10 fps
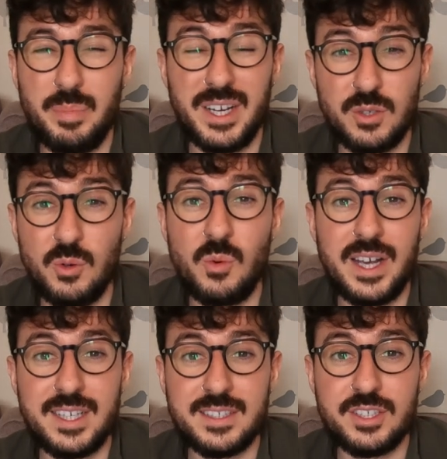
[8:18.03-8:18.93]
But it's
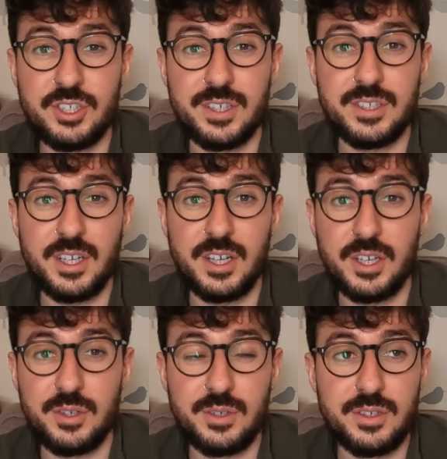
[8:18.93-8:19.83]
always just a
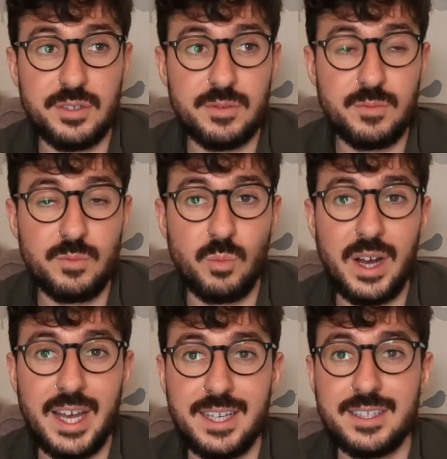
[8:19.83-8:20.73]
good
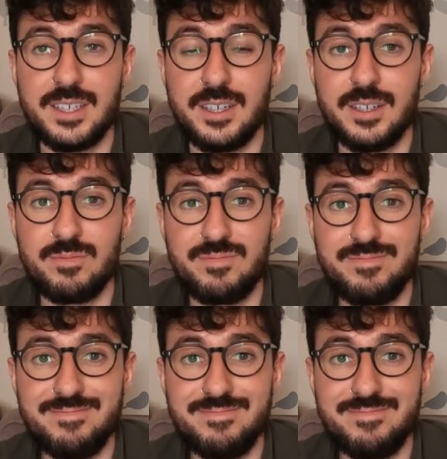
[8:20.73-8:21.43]
way to